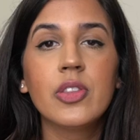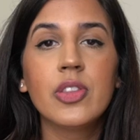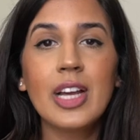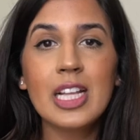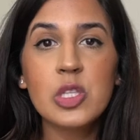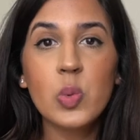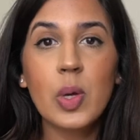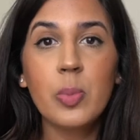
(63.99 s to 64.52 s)

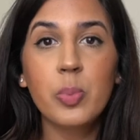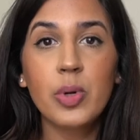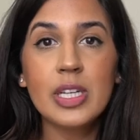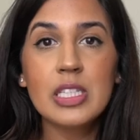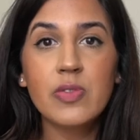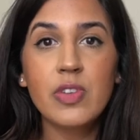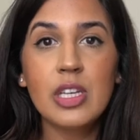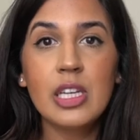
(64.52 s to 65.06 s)
That's when
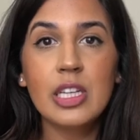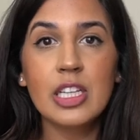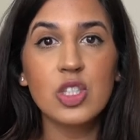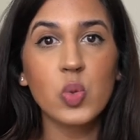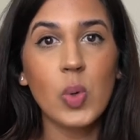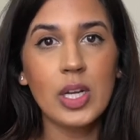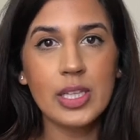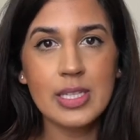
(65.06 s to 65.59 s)
breastfeeding
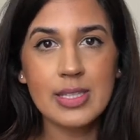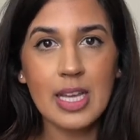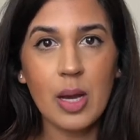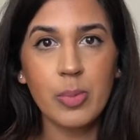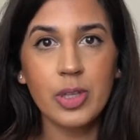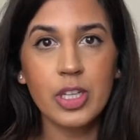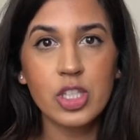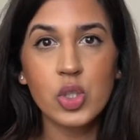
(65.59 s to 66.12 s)
is well
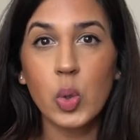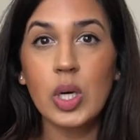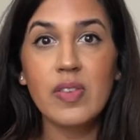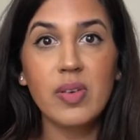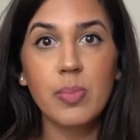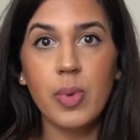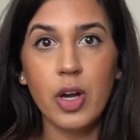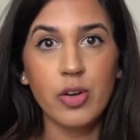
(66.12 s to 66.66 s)
established, or
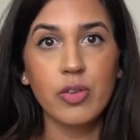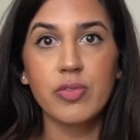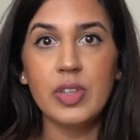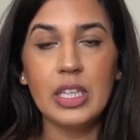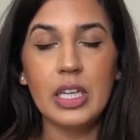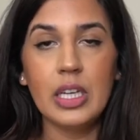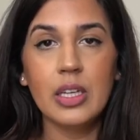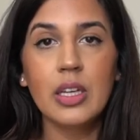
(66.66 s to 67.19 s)
even bottle
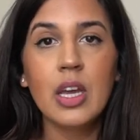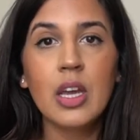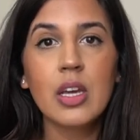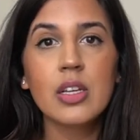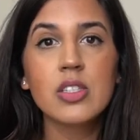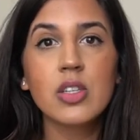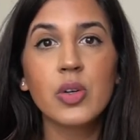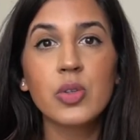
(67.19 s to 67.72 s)
feeding.
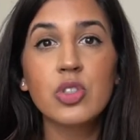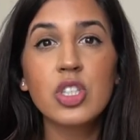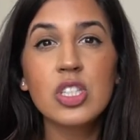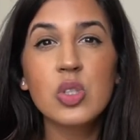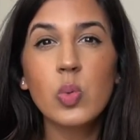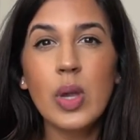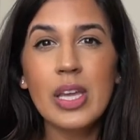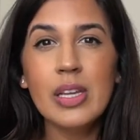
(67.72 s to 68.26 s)
So
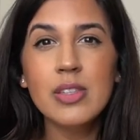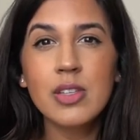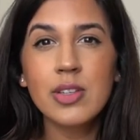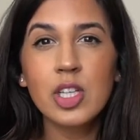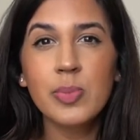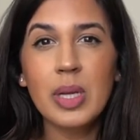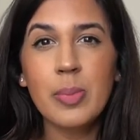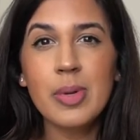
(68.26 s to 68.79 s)
just wait until
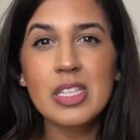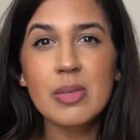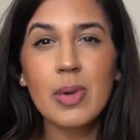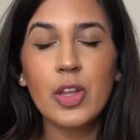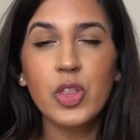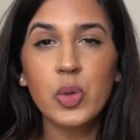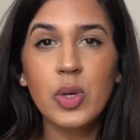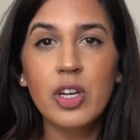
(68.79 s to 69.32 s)
your baby is
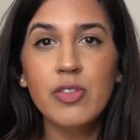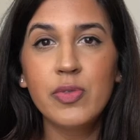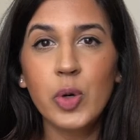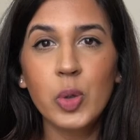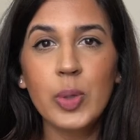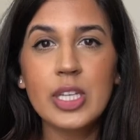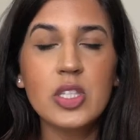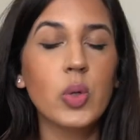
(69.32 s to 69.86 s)
about 3 to
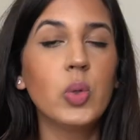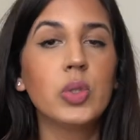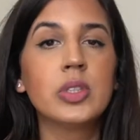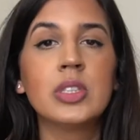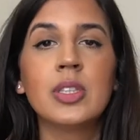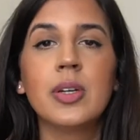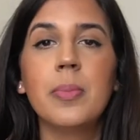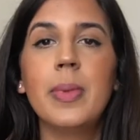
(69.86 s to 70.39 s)
4 weeks
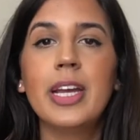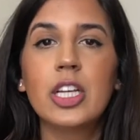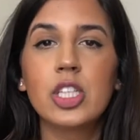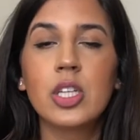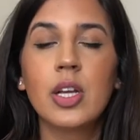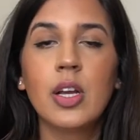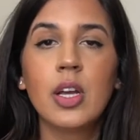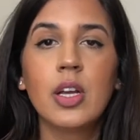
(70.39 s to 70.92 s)
old to
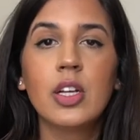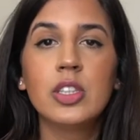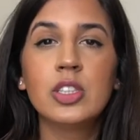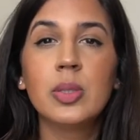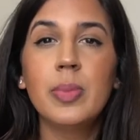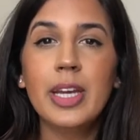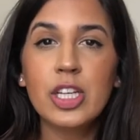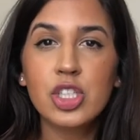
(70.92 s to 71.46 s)

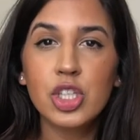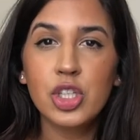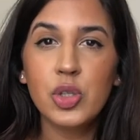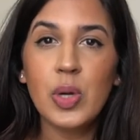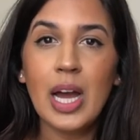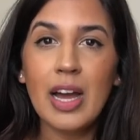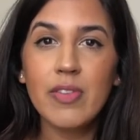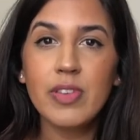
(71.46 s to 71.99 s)
make sure
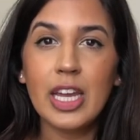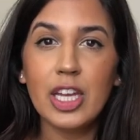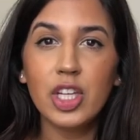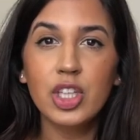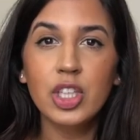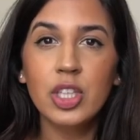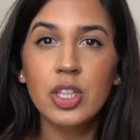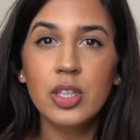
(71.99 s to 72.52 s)
you have a
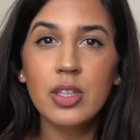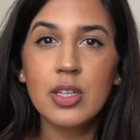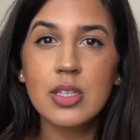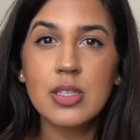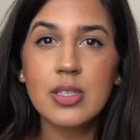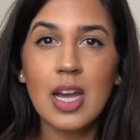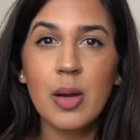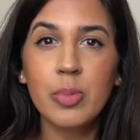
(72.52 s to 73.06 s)
good
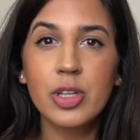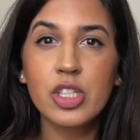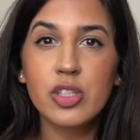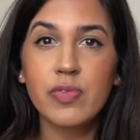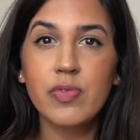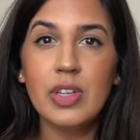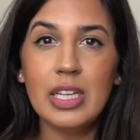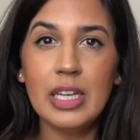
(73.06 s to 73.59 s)
established
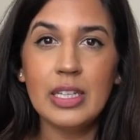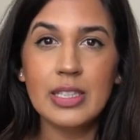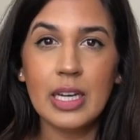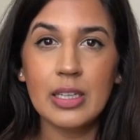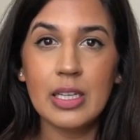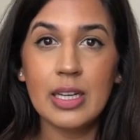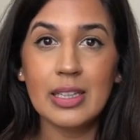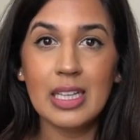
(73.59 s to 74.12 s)
feeding
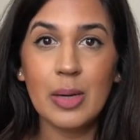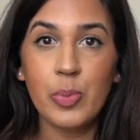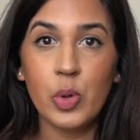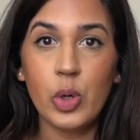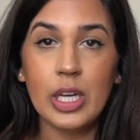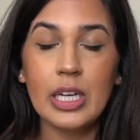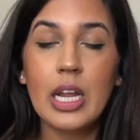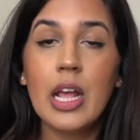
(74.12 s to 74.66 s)
technique at that
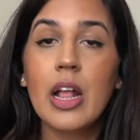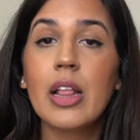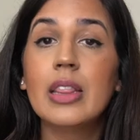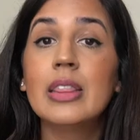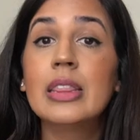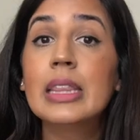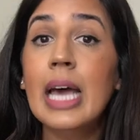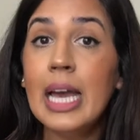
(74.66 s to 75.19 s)
point.
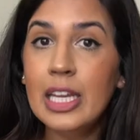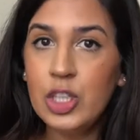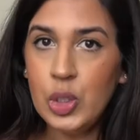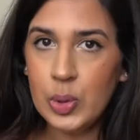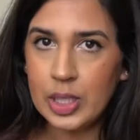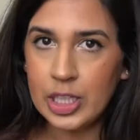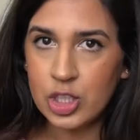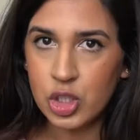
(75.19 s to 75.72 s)
Then you
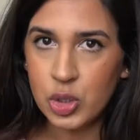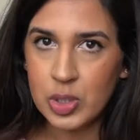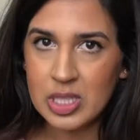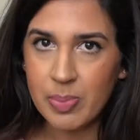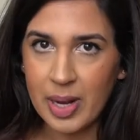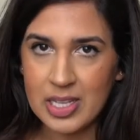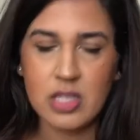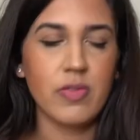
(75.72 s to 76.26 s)
can introduce
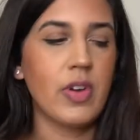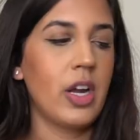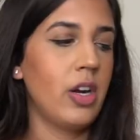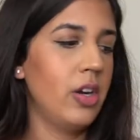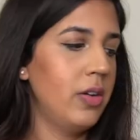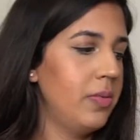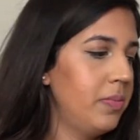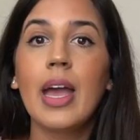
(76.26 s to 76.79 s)
the
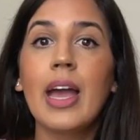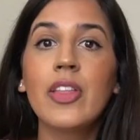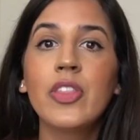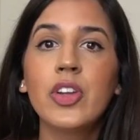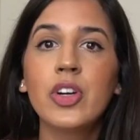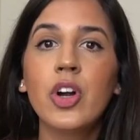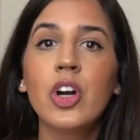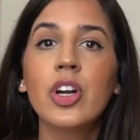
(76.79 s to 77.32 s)
pacifier. And
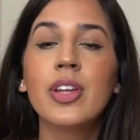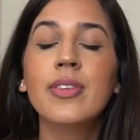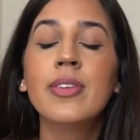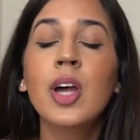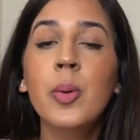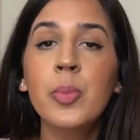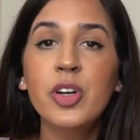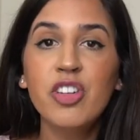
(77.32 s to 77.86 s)
there are a
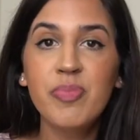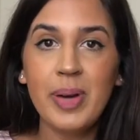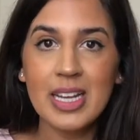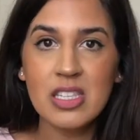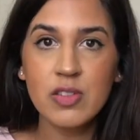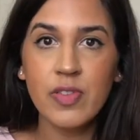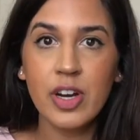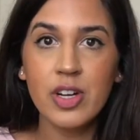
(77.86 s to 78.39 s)
number of
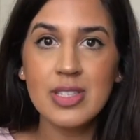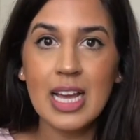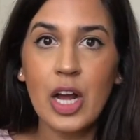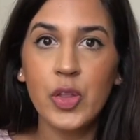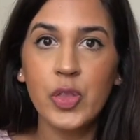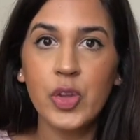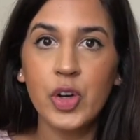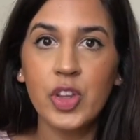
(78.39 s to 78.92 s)
pacifiers
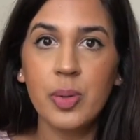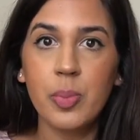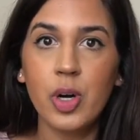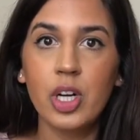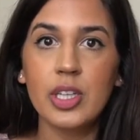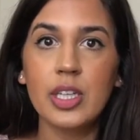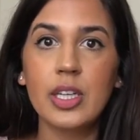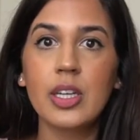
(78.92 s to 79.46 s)
out there on the
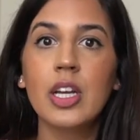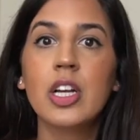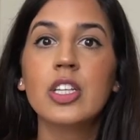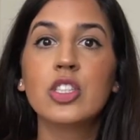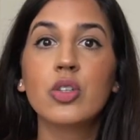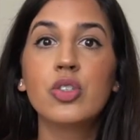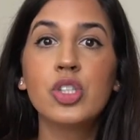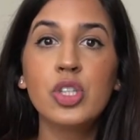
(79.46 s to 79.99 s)
market,
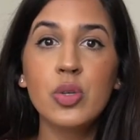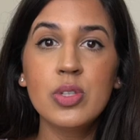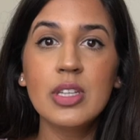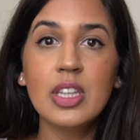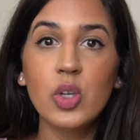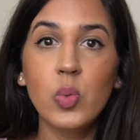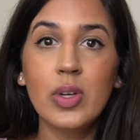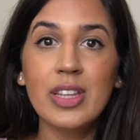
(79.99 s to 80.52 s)
so
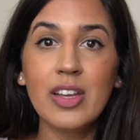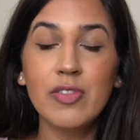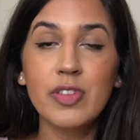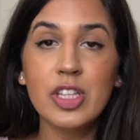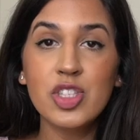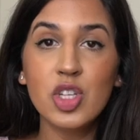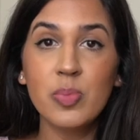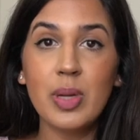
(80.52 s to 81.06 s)
choosing the one that
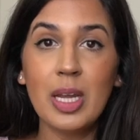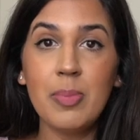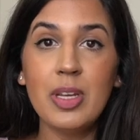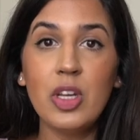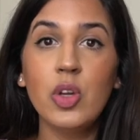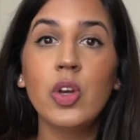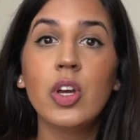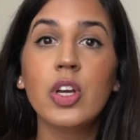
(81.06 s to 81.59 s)
fits your
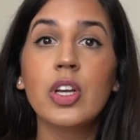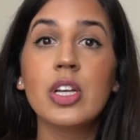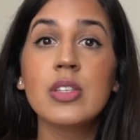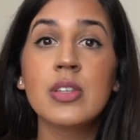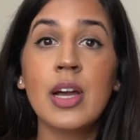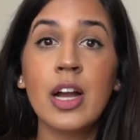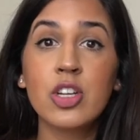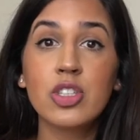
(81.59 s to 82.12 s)
baby
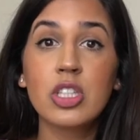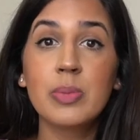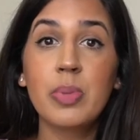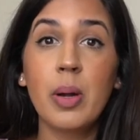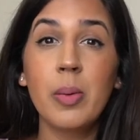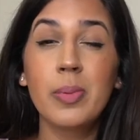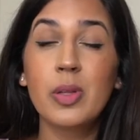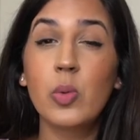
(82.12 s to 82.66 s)
is actually
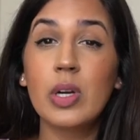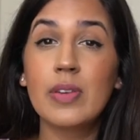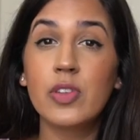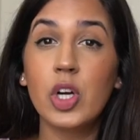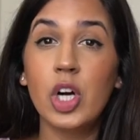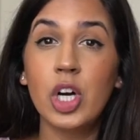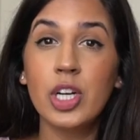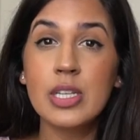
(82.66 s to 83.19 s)
probably one of
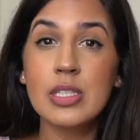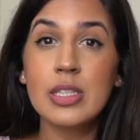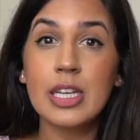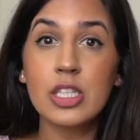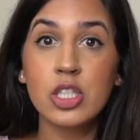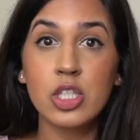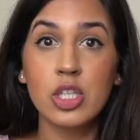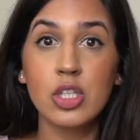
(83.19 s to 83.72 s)
the hardest
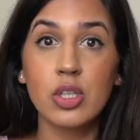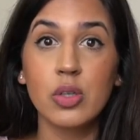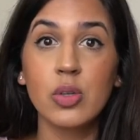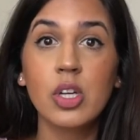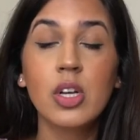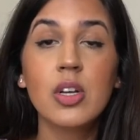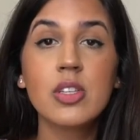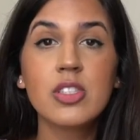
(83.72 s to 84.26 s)
things to do.
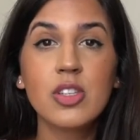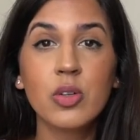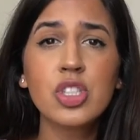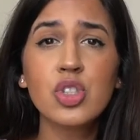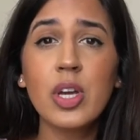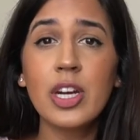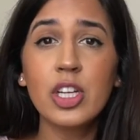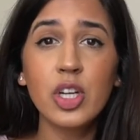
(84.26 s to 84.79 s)
So
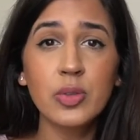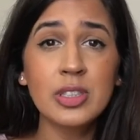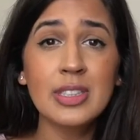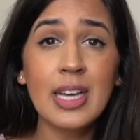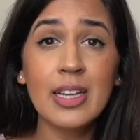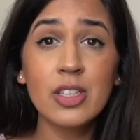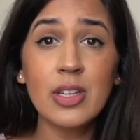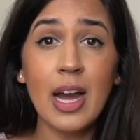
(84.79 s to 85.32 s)
try to go to
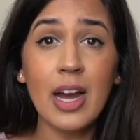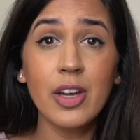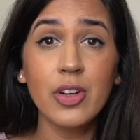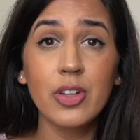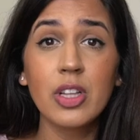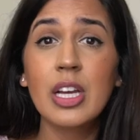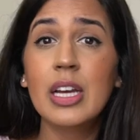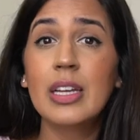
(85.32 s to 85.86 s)
that
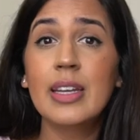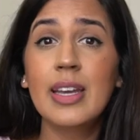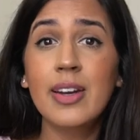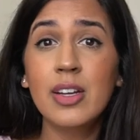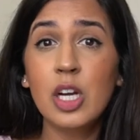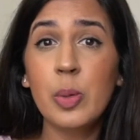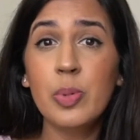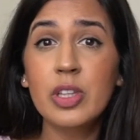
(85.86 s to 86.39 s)
aisle, get
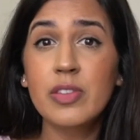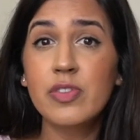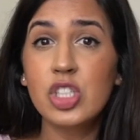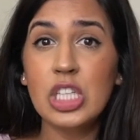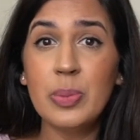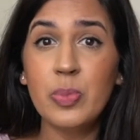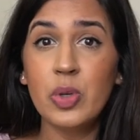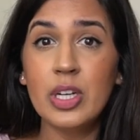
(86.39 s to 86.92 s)
a couple of
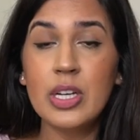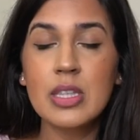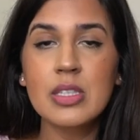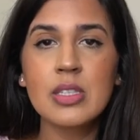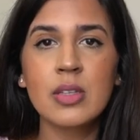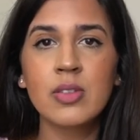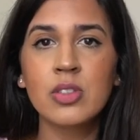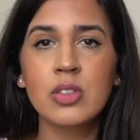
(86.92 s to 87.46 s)
cheap
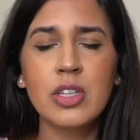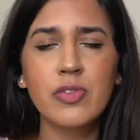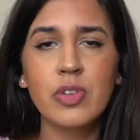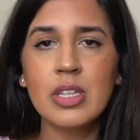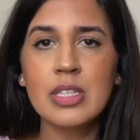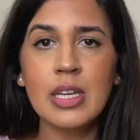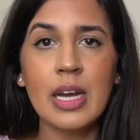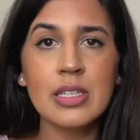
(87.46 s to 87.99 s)
ones,
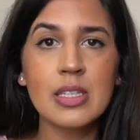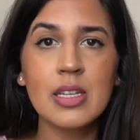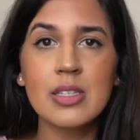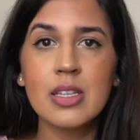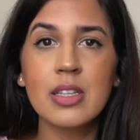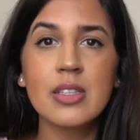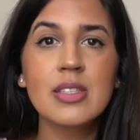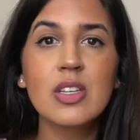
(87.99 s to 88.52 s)
different sizes,
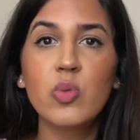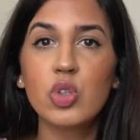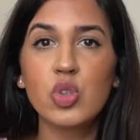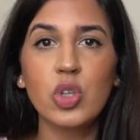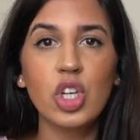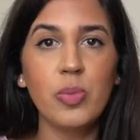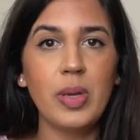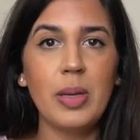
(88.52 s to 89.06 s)
and see which
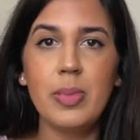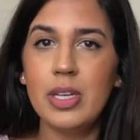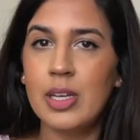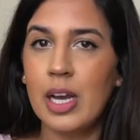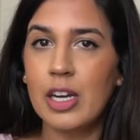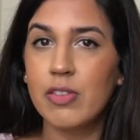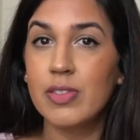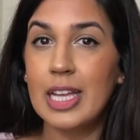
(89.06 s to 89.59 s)
one your baby
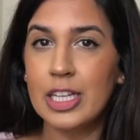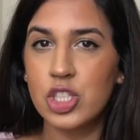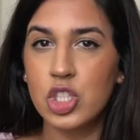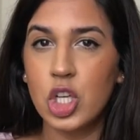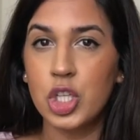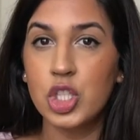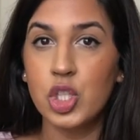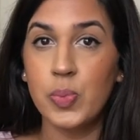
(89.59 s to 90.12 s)
kind of latches
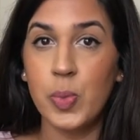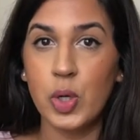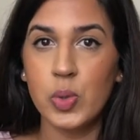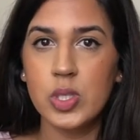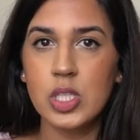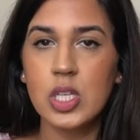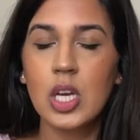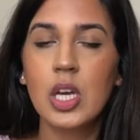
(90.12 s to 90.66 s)
onto
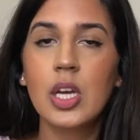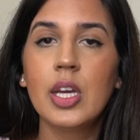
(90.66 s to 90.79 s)
most.